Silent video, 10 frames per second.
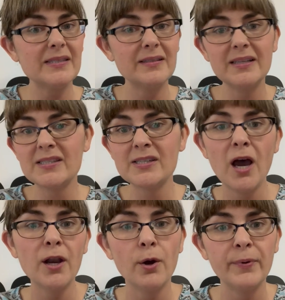it's
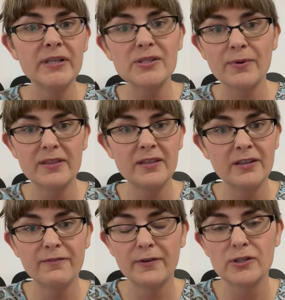not always within
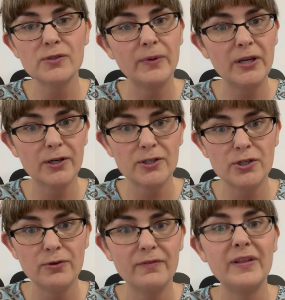the first week or
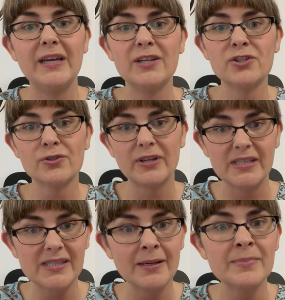two of the injury.
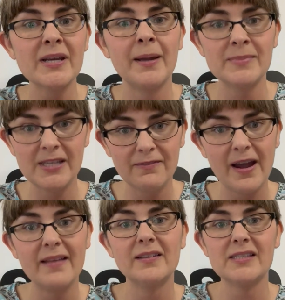Sometimes they've
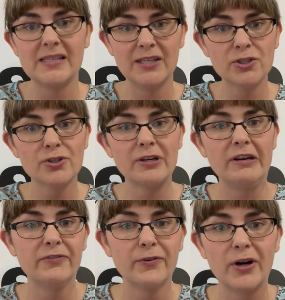had this
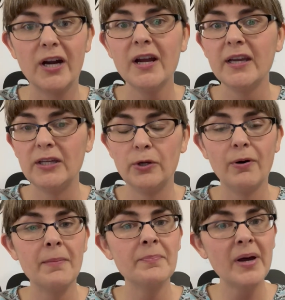injury for,
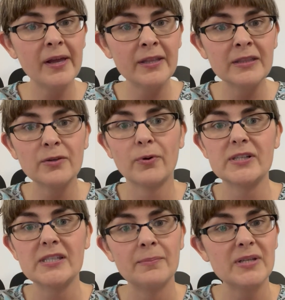a month or
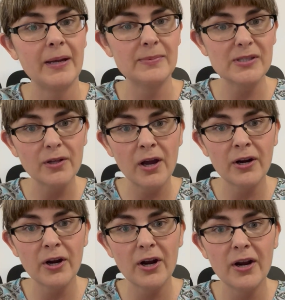sometimes
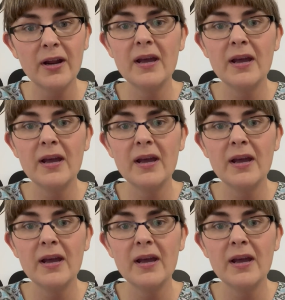longer.